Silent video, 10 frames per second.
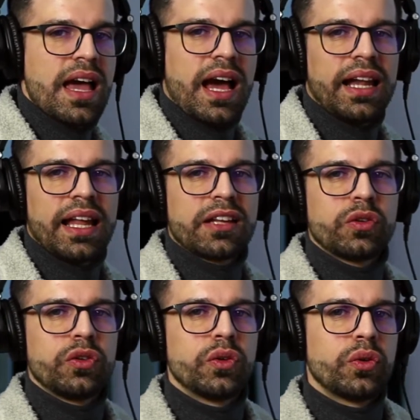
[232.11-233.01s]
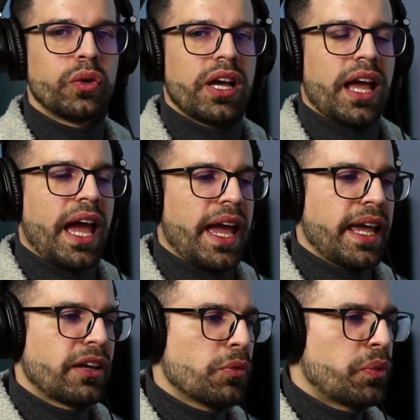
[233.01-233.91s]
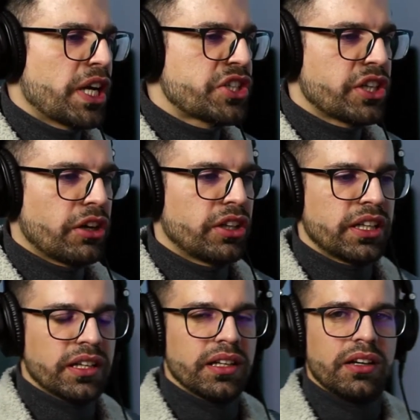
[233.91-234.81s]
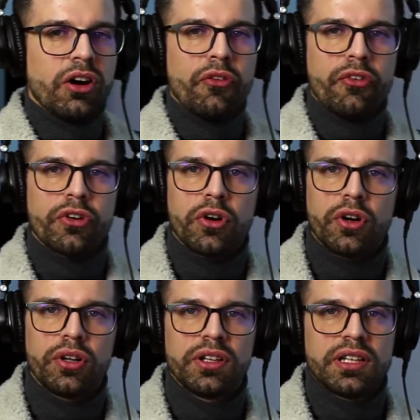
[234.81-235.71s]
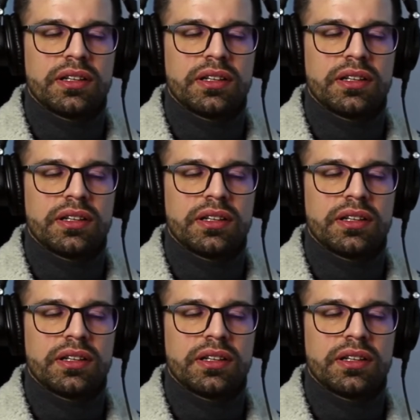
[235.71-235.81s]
I like to do a compression on the overall